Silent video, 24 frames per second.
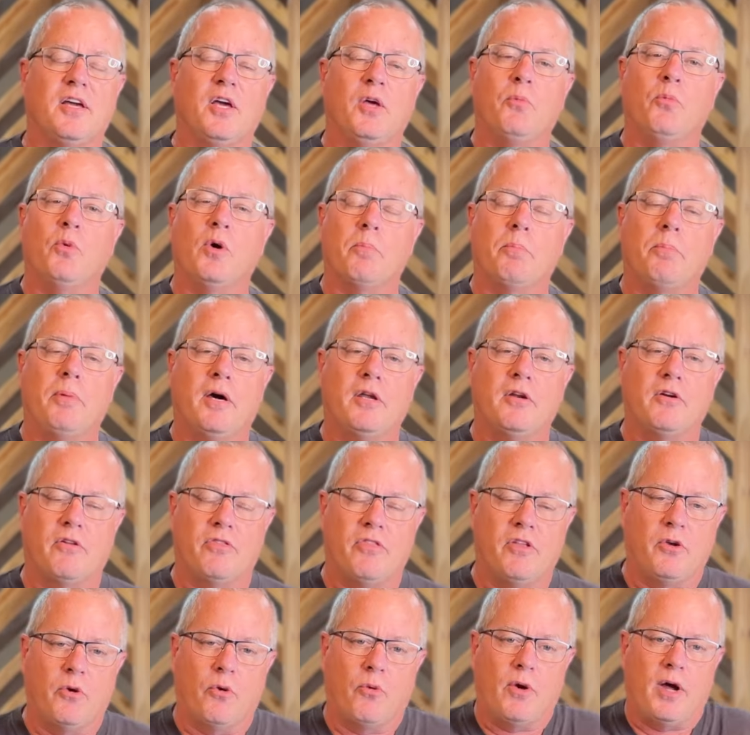And what better
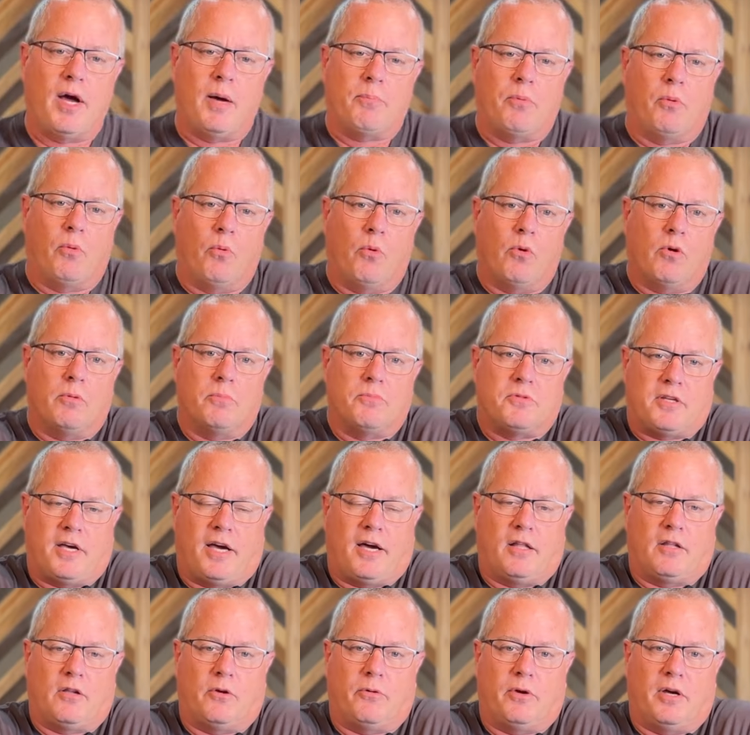than to wrap a warm
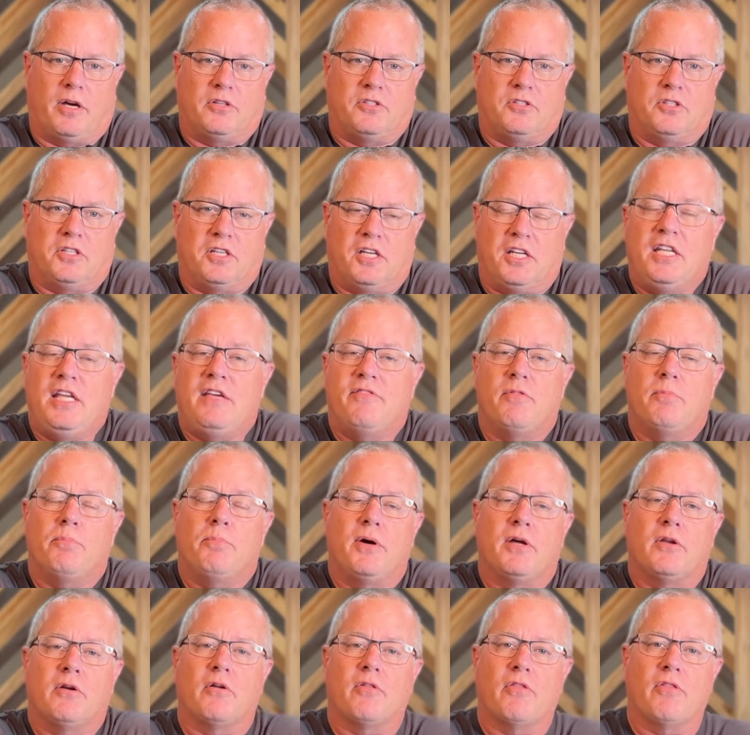towel around you? And even
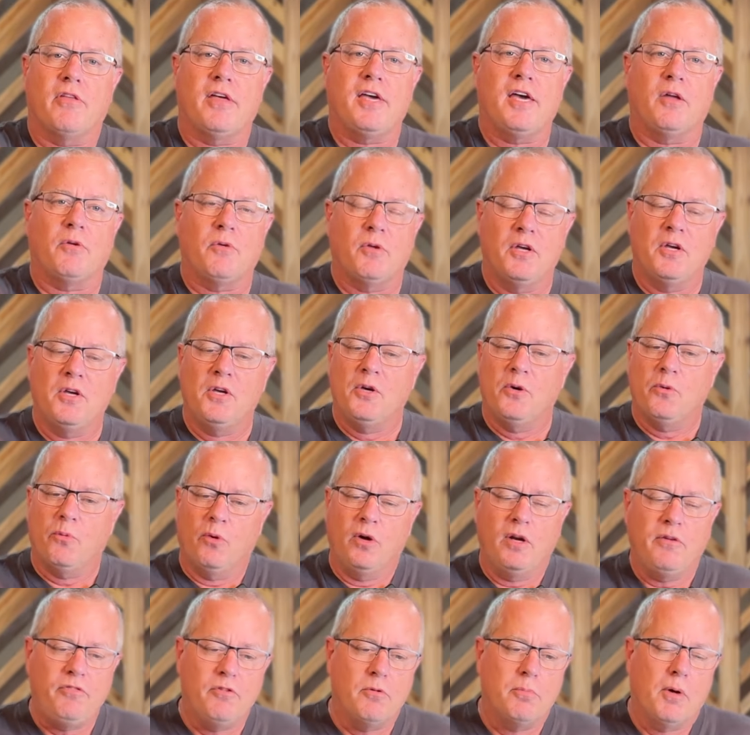better than that,
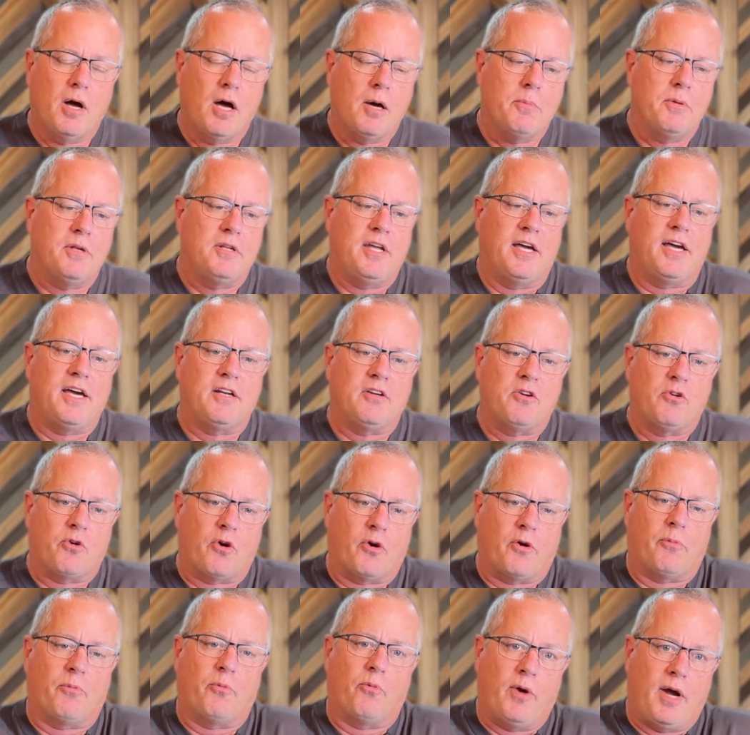what if your mom and dad
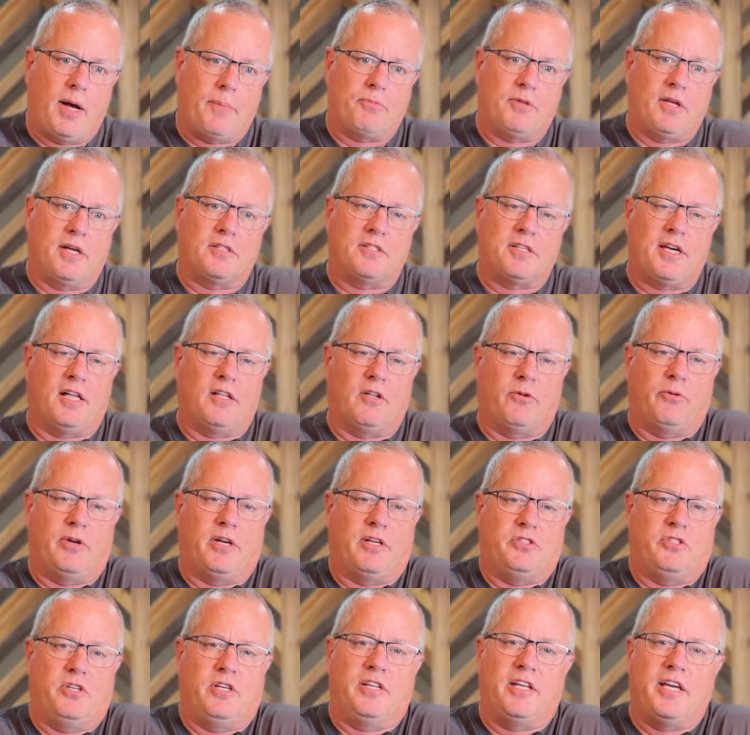wrapped that towel
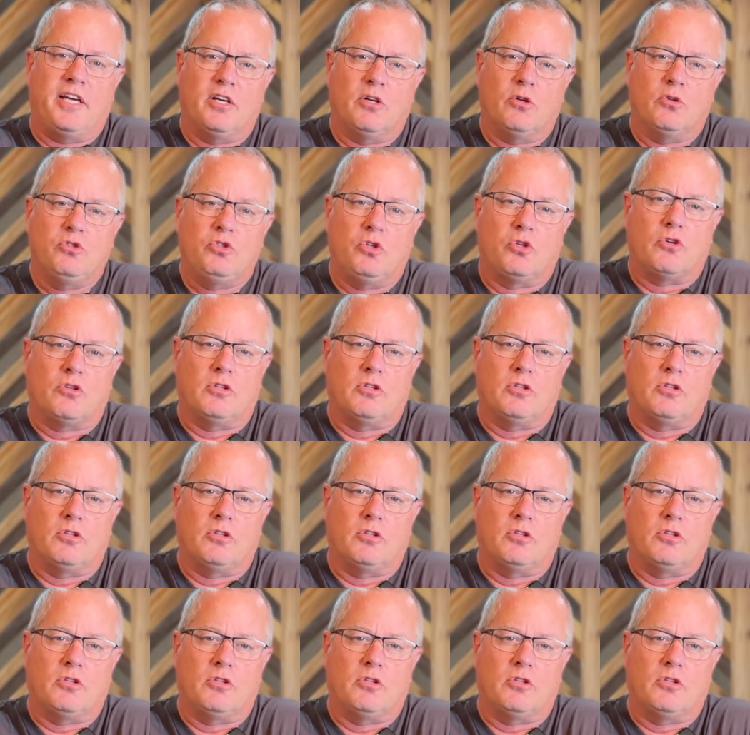around you and held you